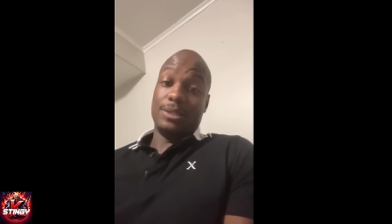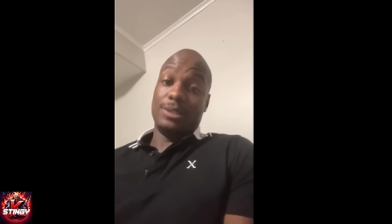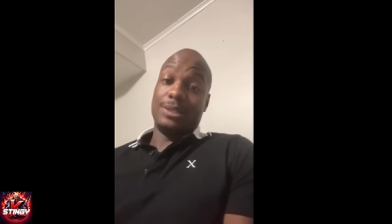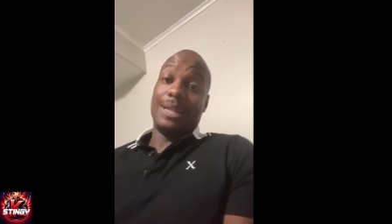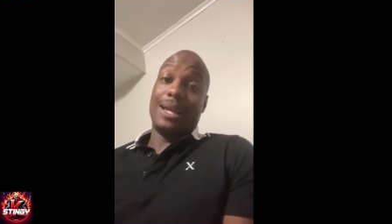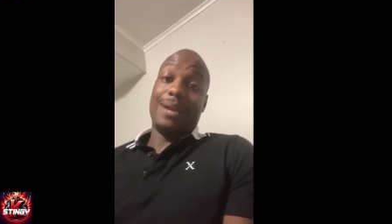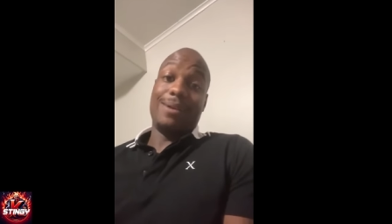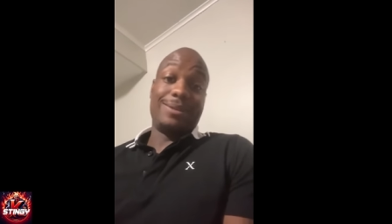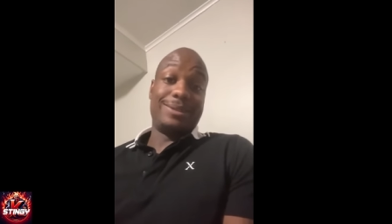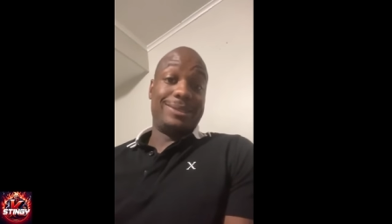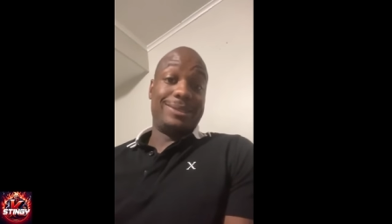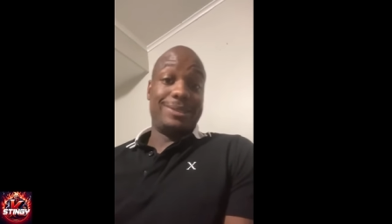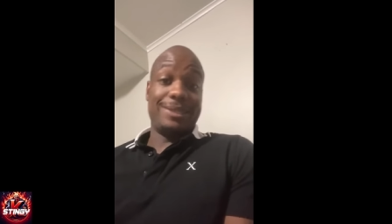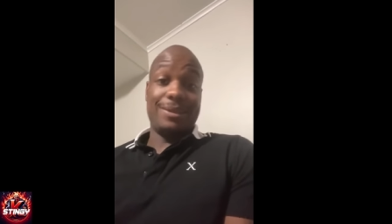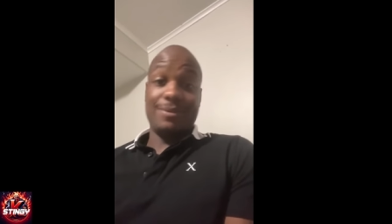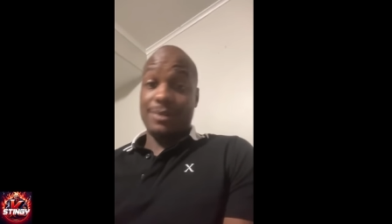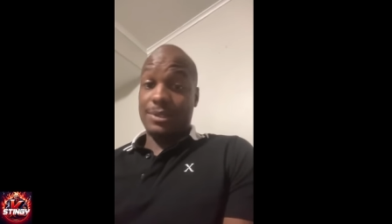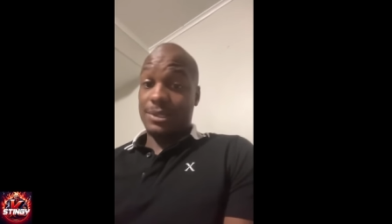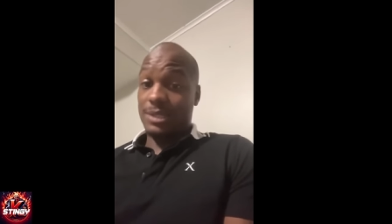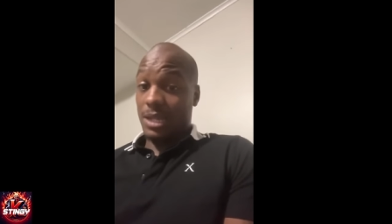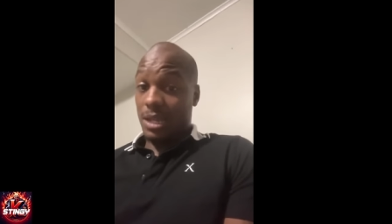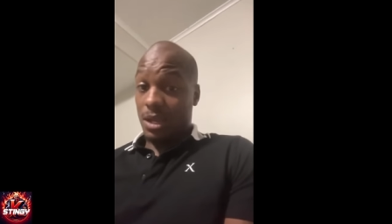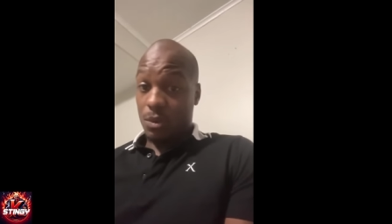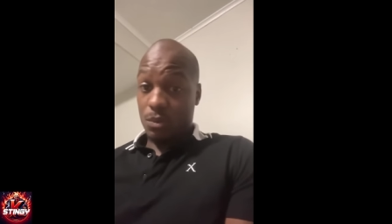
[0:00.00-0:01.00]
Y'all can say what
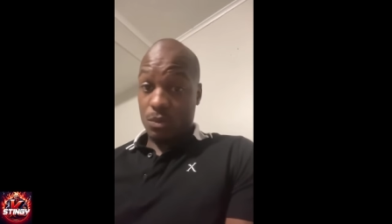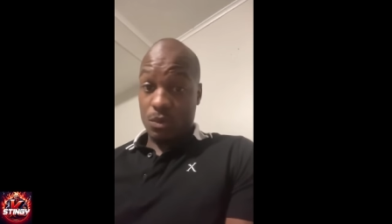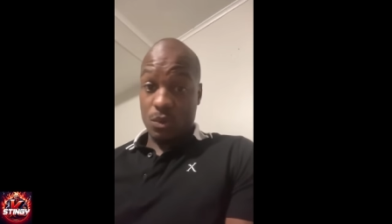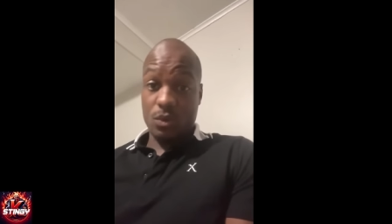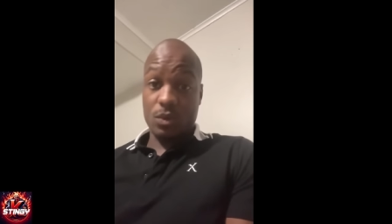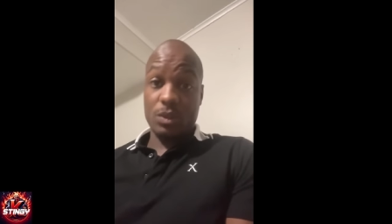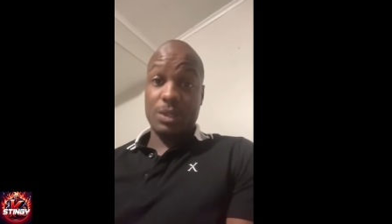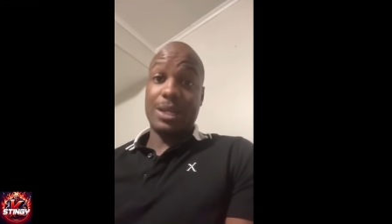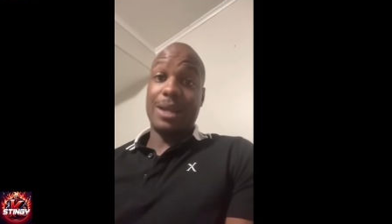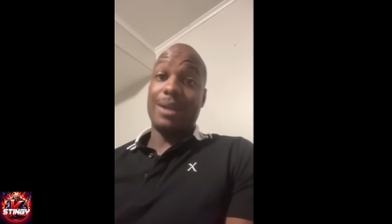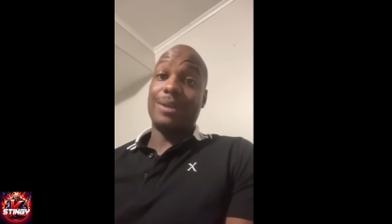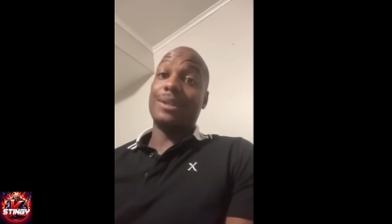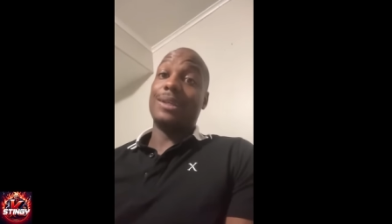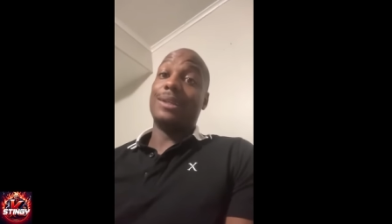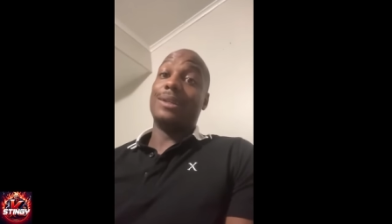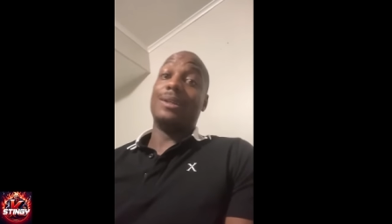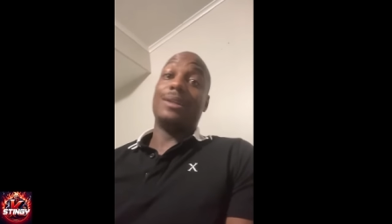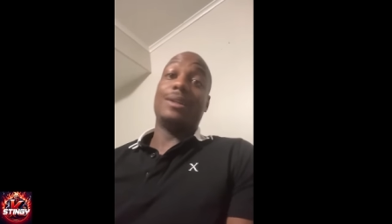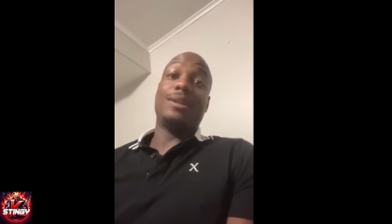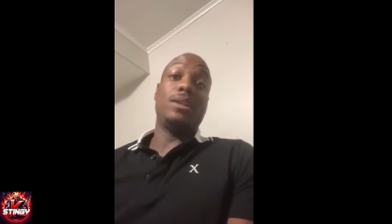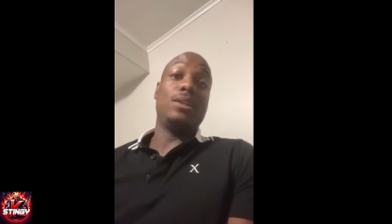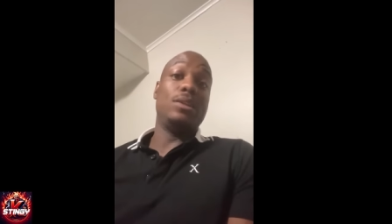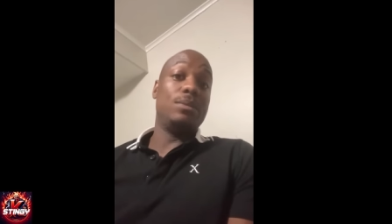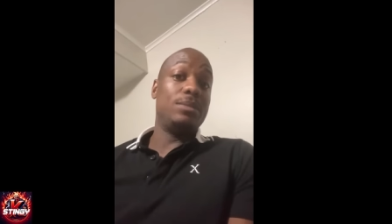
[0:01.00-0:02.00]
y'all want. Y'all can
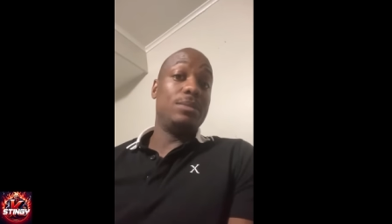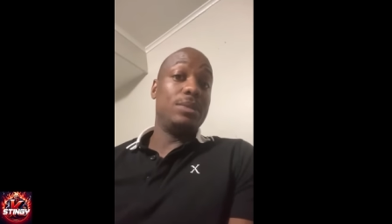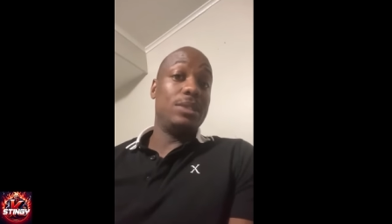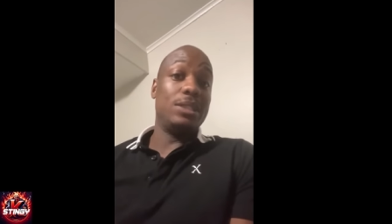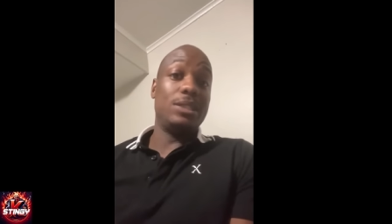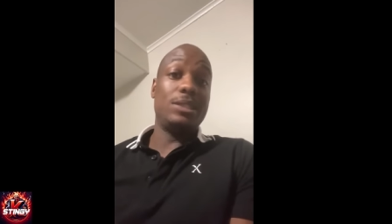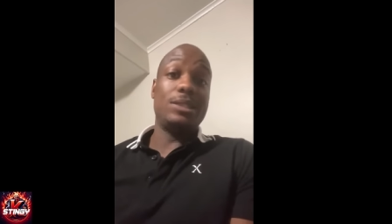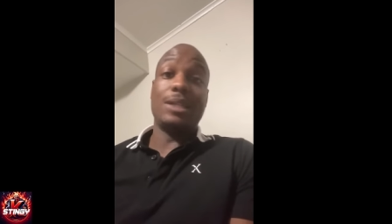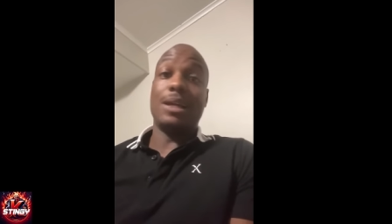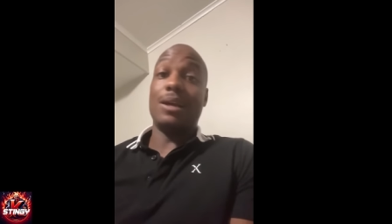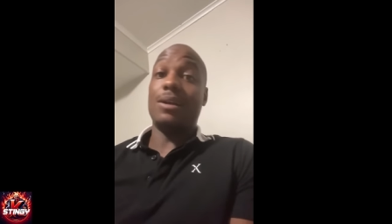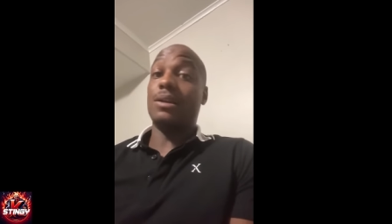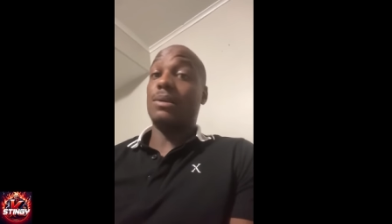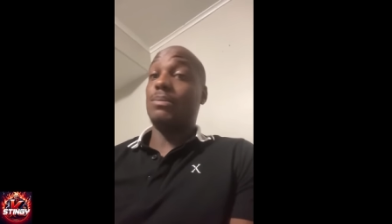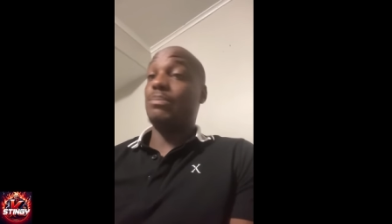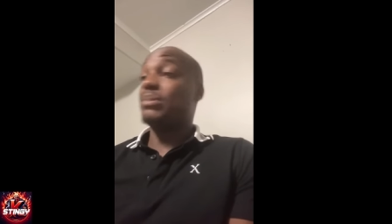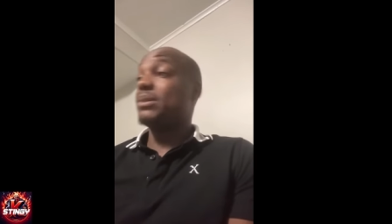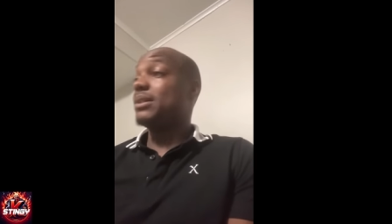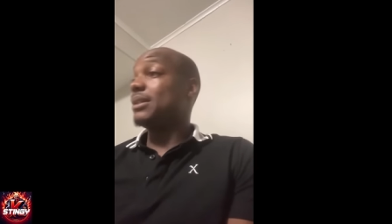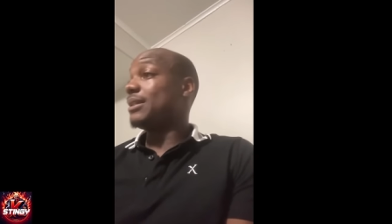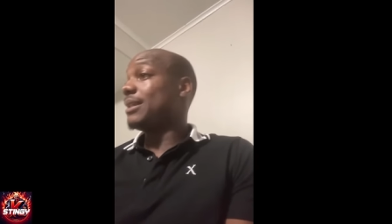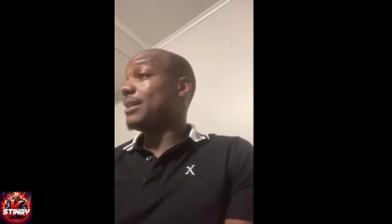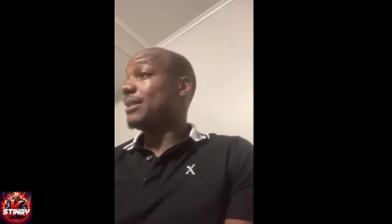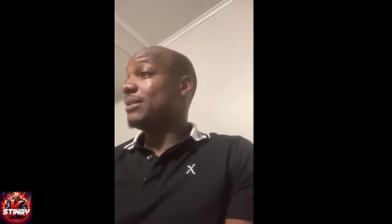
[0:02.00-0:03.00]
clip this. Y'all can
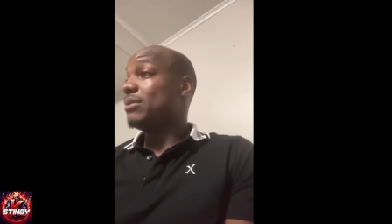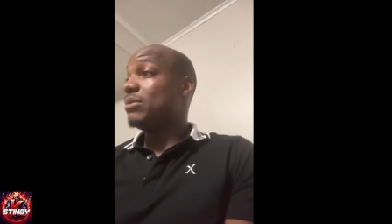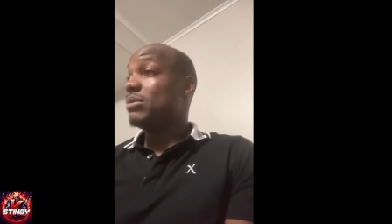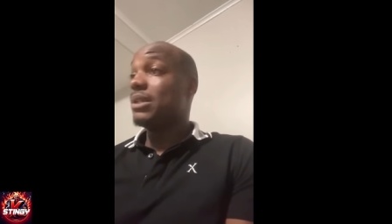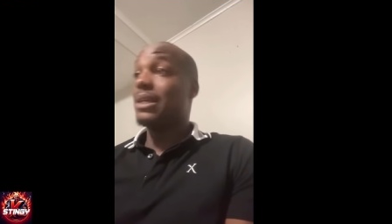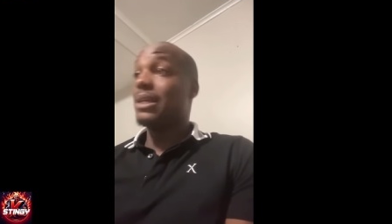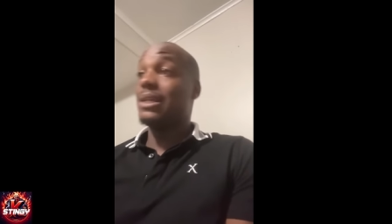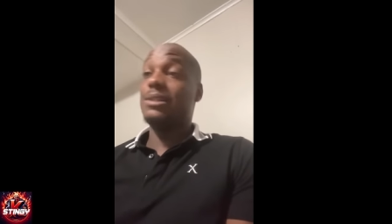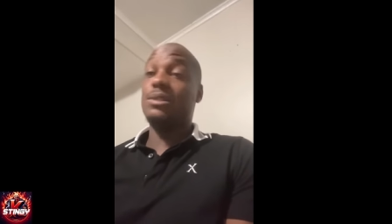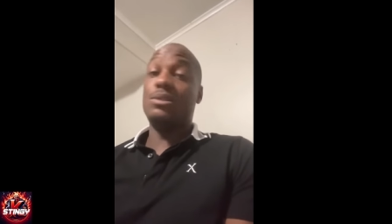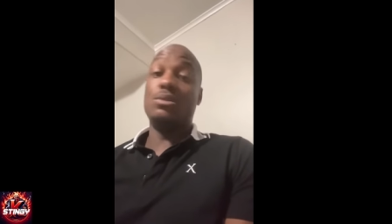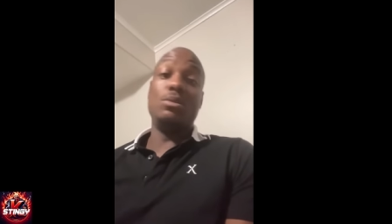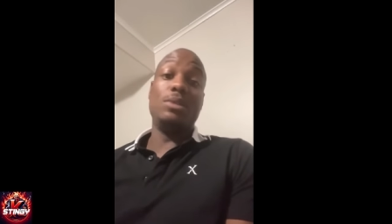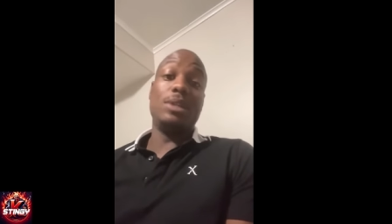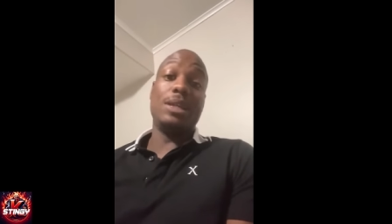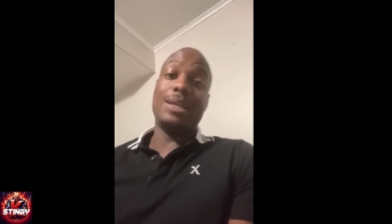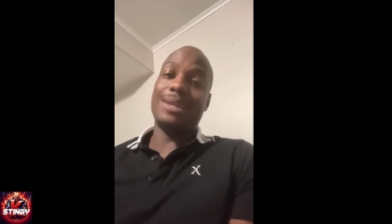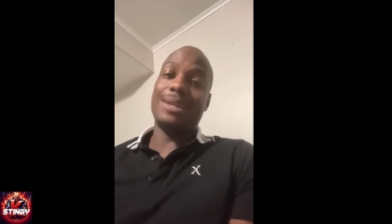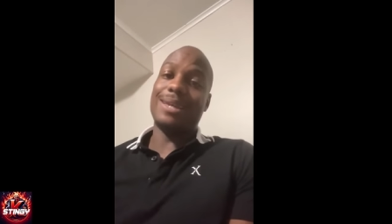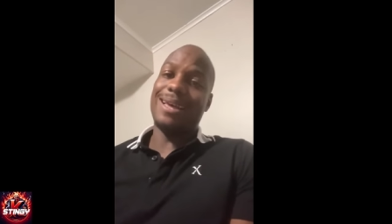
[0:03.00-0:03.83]
put it. Do that. Do that.